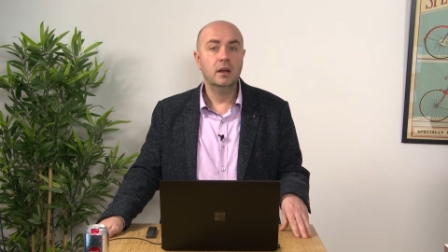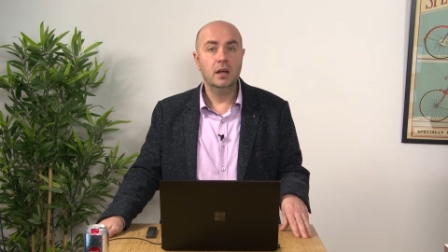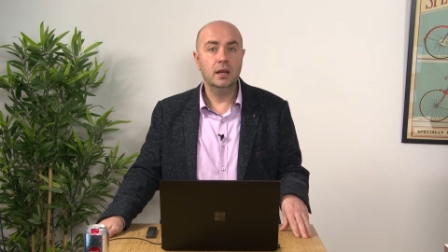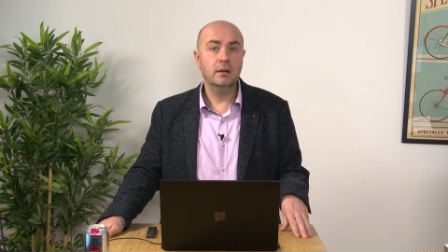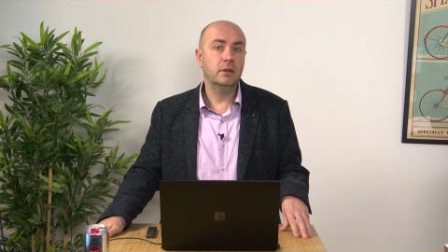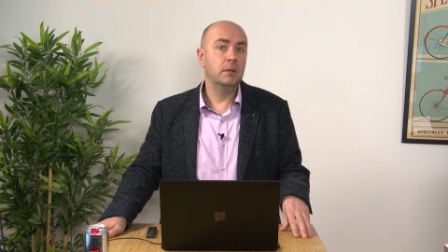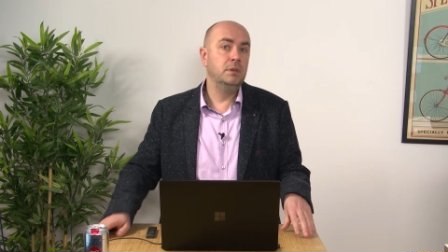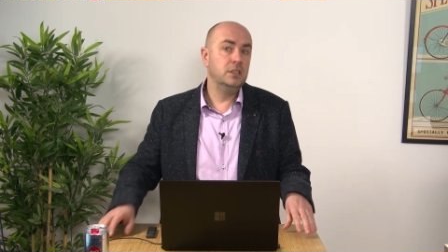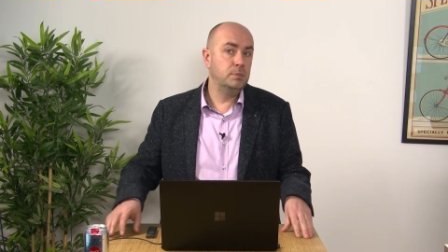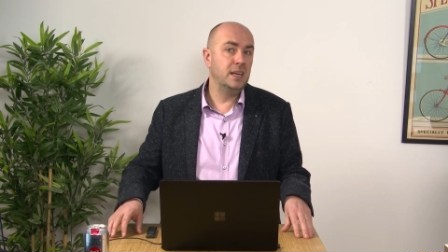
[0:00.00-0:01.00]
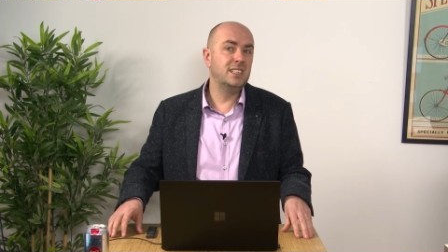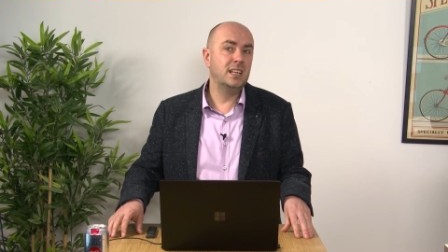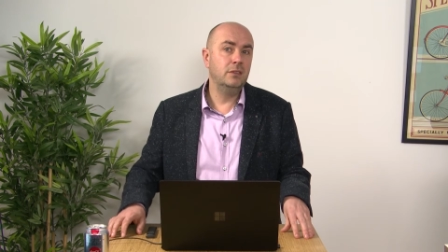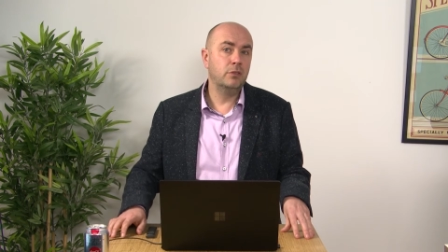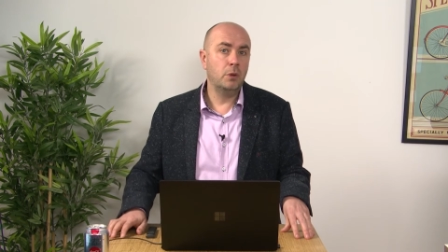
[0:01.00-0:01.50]
That means
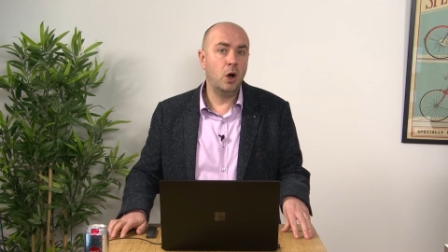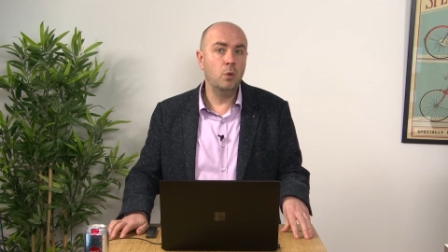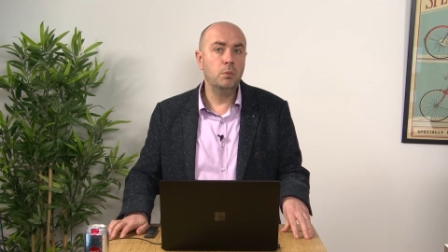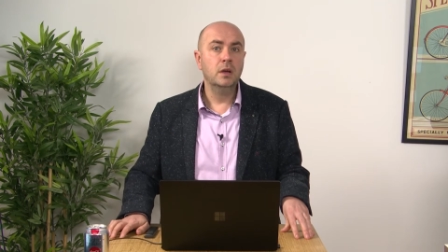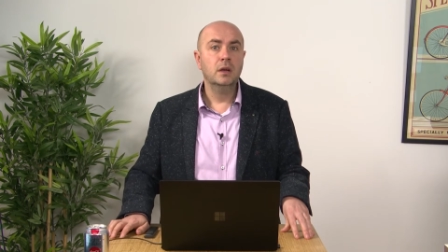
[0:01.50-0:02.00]
basically from home.